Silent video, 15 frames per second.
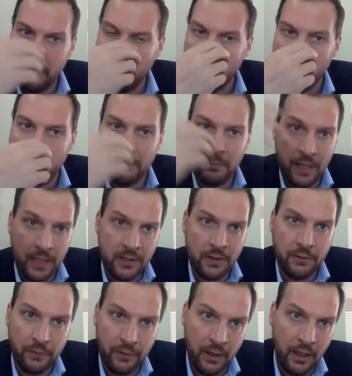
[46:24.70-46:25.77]
there's some
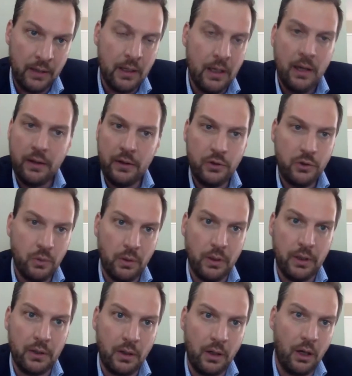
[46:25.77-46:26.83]
basis for that, then
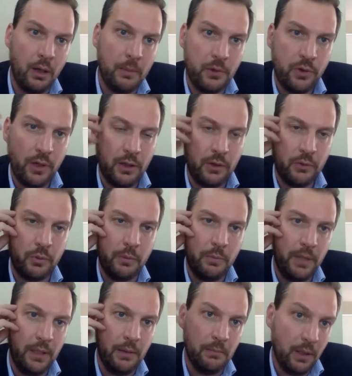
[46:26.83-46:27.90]
sure, arbitrators would
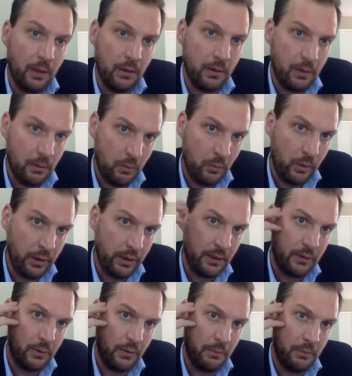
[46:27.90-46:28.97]
be
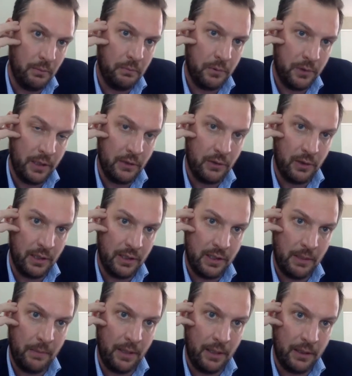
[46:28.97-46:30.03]
willing to potentially
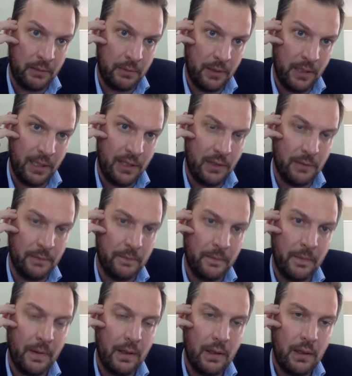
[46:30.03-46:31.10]
accept that explanation.
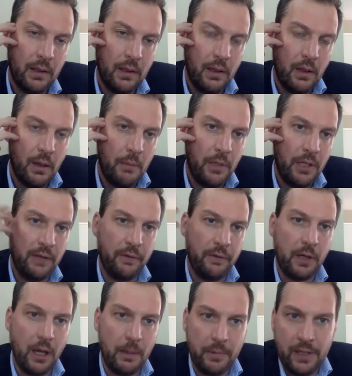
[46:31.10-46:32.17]
But if a
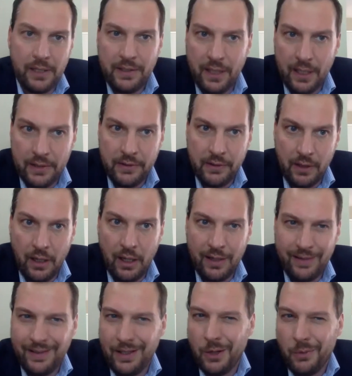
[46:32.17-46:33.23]
company says,
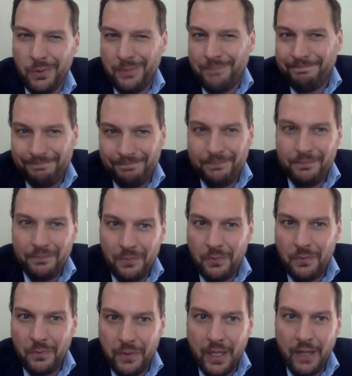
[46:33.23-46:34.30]

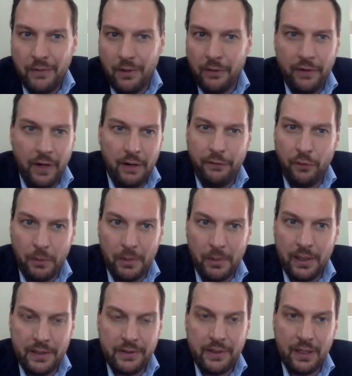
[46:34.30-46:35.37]
they are very
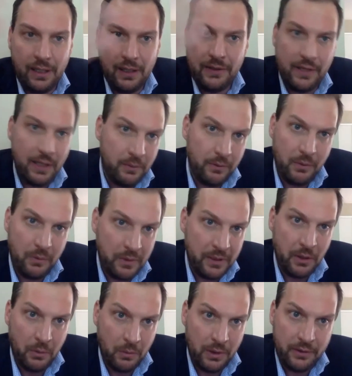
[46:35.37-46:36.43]
formalistic and say, we
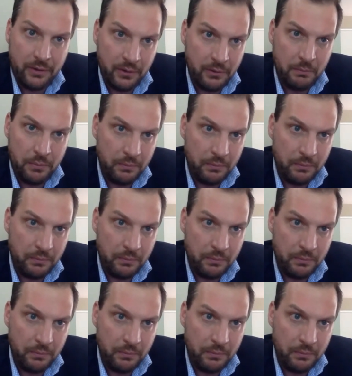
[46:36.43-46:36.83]
don't want to